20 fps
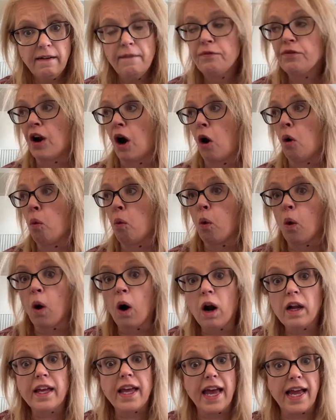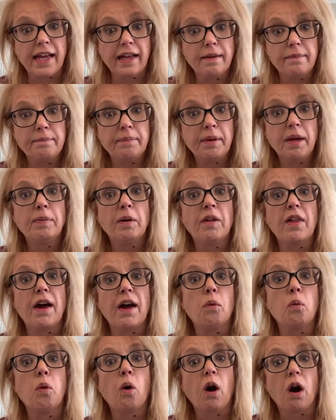There are working people
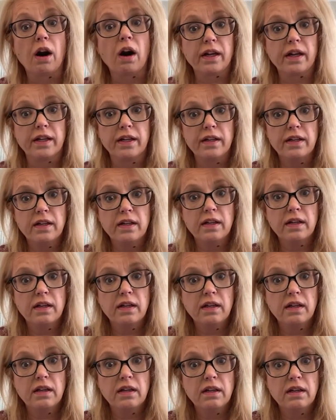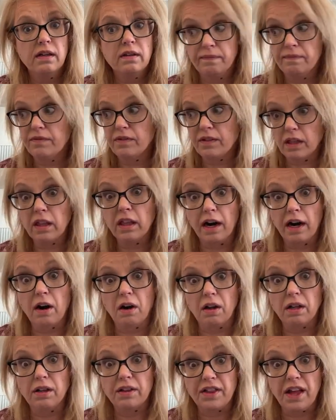that work,
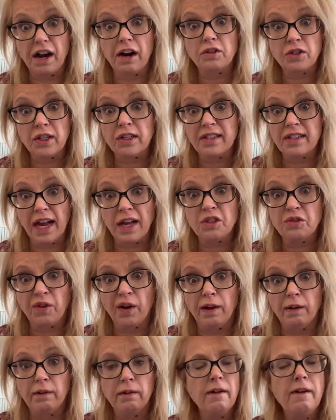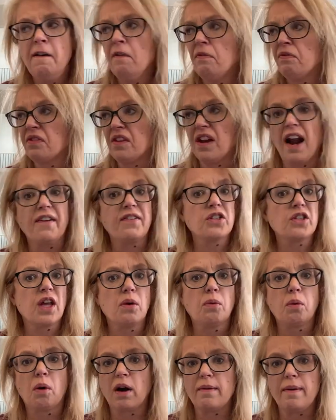literal, that are successful. They never say
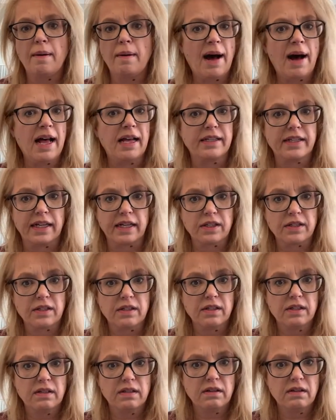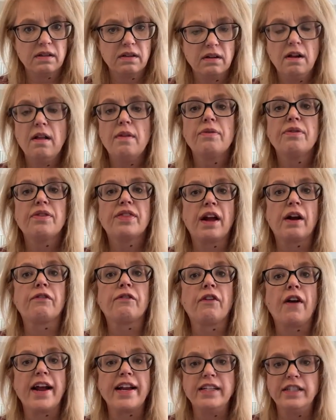a word about politics. They're
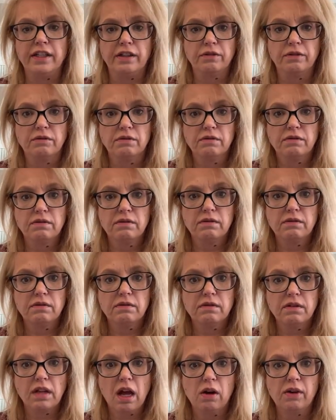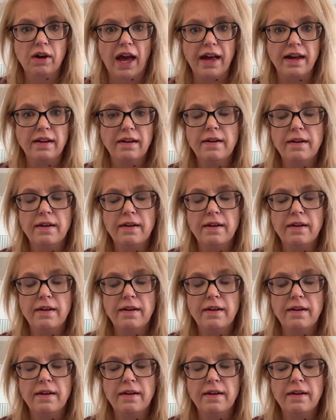afraid to. Okay.